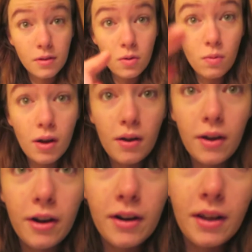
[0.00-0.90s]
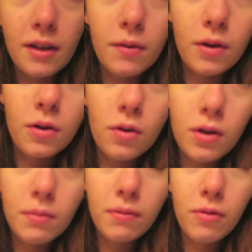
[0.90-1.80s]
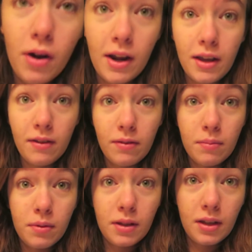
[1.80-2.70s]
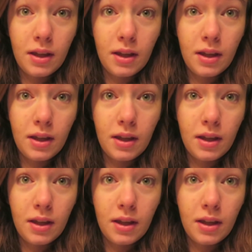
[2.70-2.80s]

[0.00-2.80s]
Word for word: Oh wow, I already hit record before I even put the